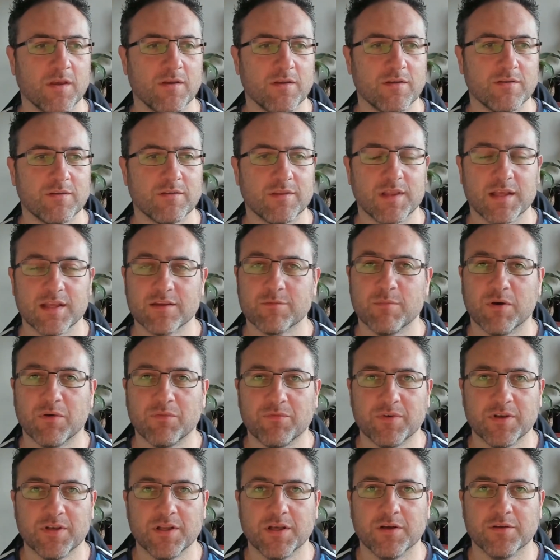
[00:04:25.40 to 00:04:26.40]
So that's my
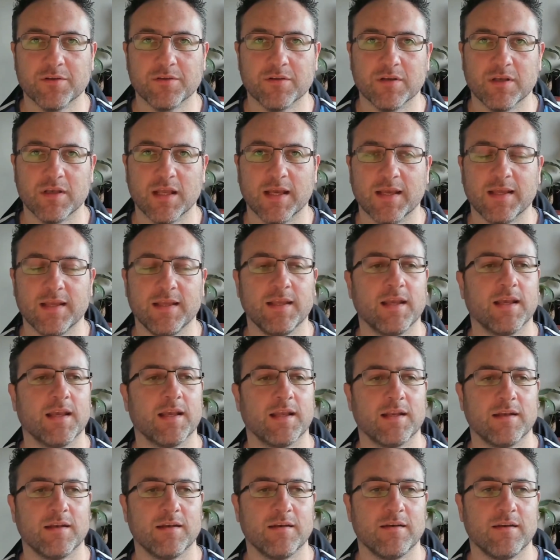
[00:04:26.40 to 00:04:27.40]
video today,
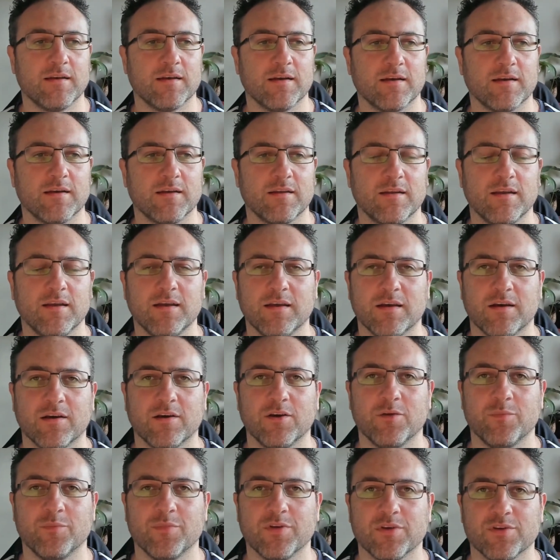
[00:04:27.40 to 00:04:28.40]
and yeah, I
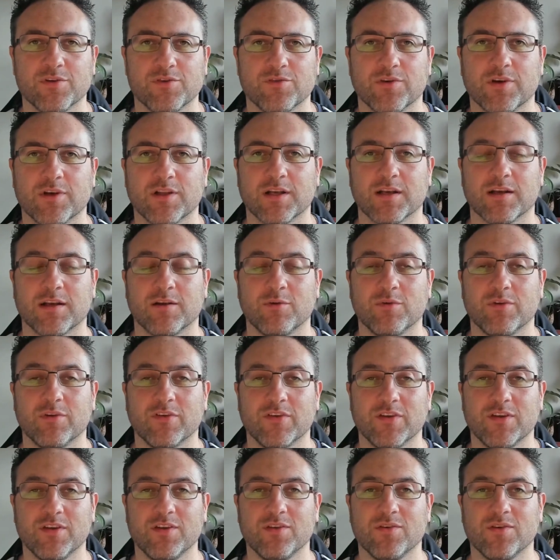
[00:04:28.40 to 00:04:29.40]
hope you enjoy it, and I will
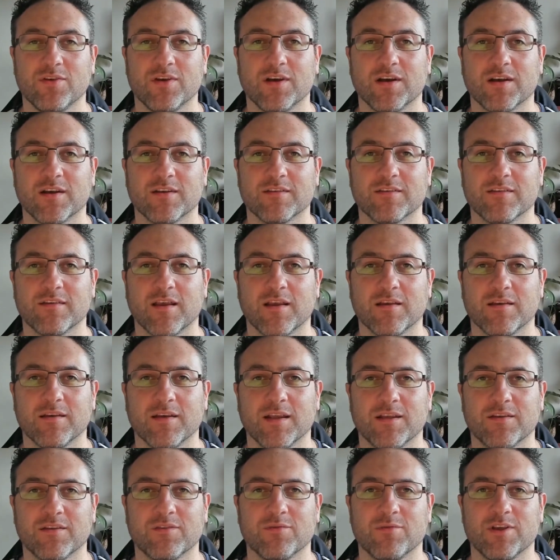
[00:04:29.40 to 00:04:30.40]
see you guys
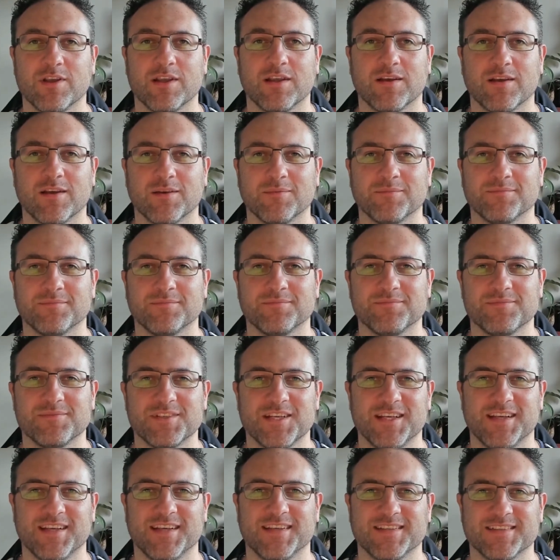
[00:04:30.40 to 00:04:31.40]
next week.
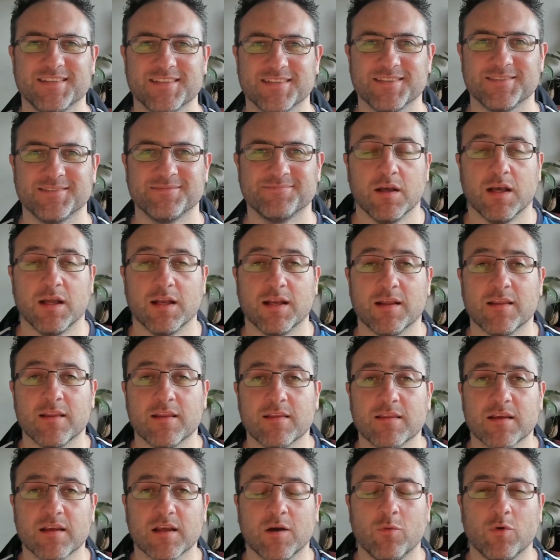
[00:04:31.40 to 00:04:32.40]
Cheers. Another
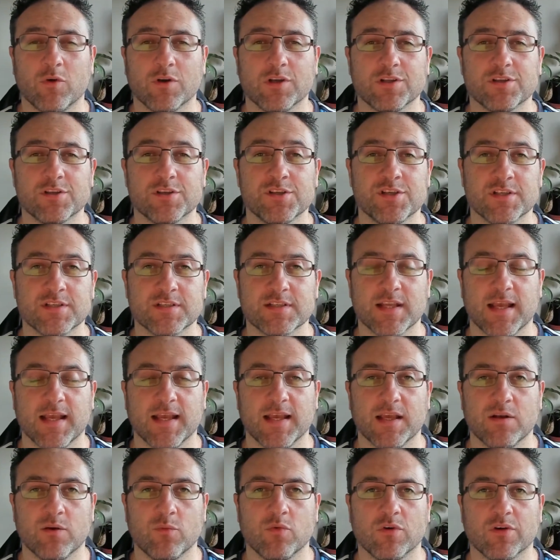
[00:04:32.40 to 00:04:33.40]
thing I wanted to just
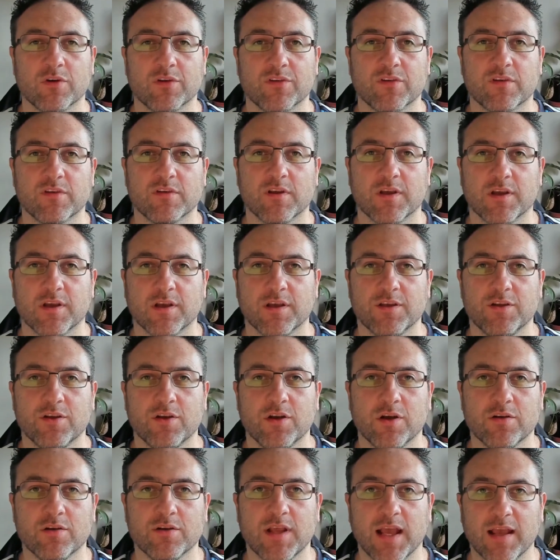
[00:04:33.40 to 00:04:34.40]
add was you
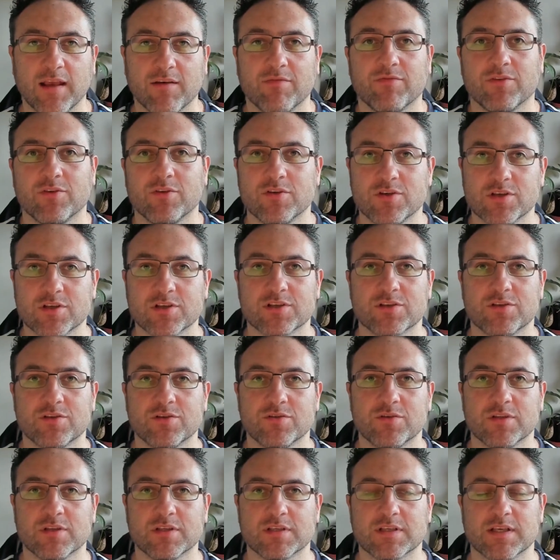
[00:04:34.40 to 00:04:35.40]
don't have to just
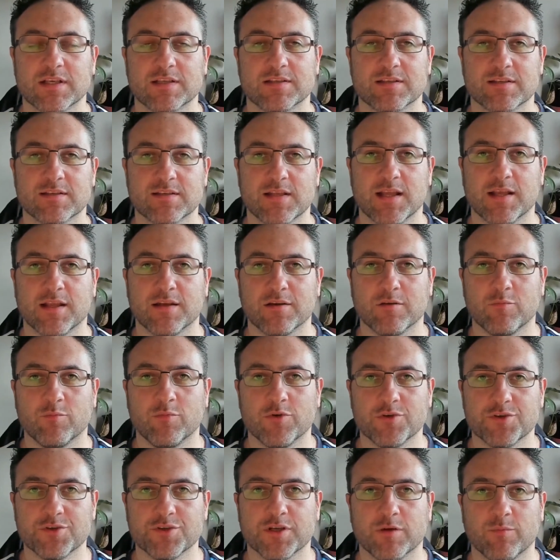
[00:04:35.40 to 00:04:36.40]
do this as a standard
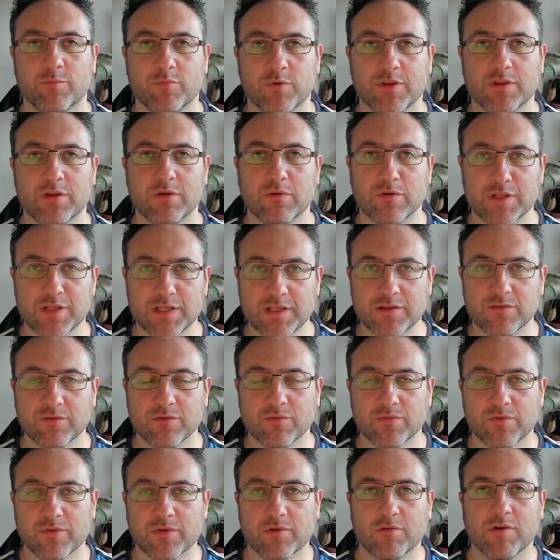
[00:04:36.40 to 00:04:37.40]
push-up with your knees
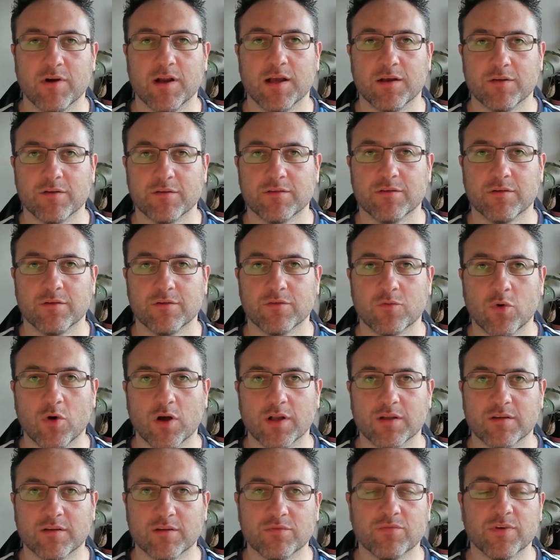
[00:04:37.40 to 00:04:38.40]
off the ground, so it's
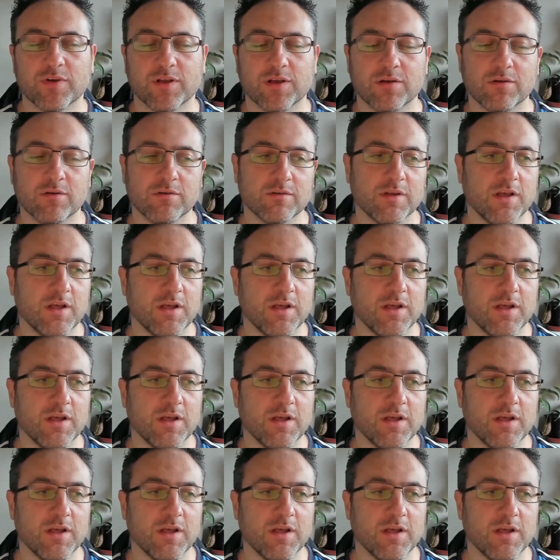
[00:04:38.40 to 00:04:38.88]
quite difficult.